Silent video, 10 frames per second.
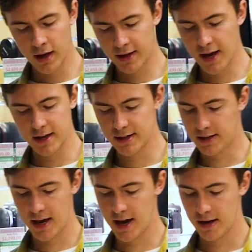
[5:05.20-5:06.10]
again,
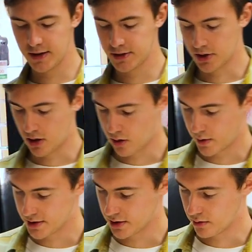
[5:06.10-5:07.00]
Canon's
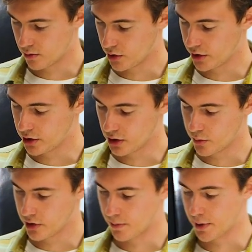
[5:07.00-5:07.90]
always really good
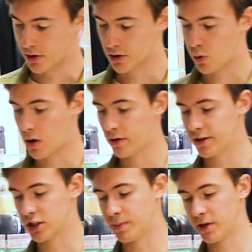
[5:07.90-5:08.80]
with their build
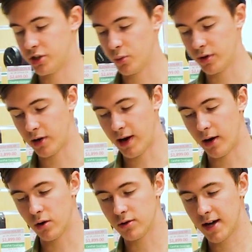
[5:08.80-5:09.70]
quality, especially with their
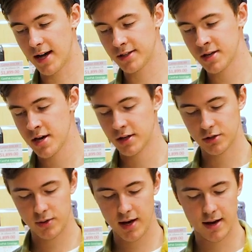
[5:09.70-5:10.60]
L glass.
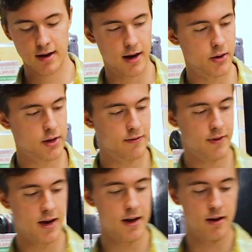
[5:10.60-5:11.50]
So yeah, I'd give
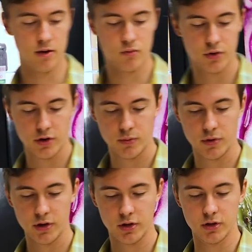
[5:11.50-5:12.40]
that a really,
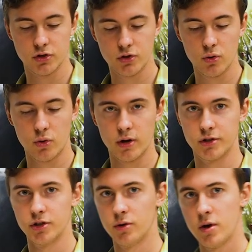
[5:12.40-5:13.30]
really good score.
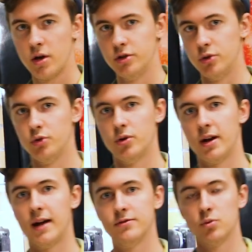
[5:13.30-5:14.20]
So you do
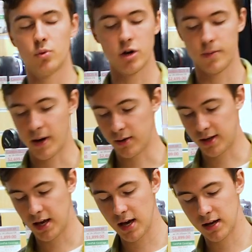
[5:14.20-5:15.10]
not have to worry
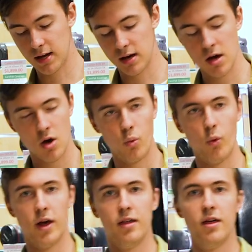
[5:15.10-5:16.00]
about Canon
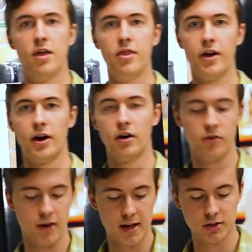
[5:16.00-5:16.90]
with their
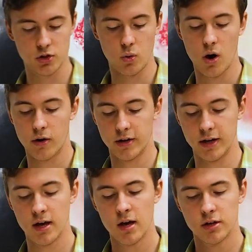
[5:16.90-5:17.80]
lens
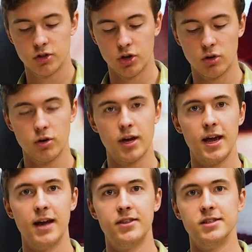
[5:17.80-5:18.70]
quality. So
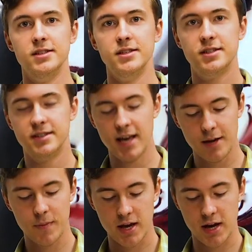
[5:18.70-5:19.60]
looking at this
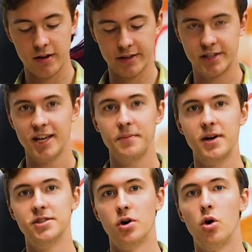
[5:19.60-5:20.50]
Sigma here, the
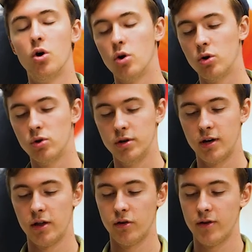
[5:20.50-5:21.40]
Sigma is a whole
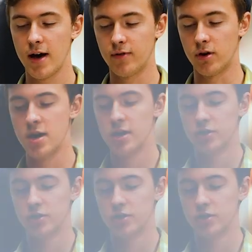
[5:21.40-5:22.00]
nother level.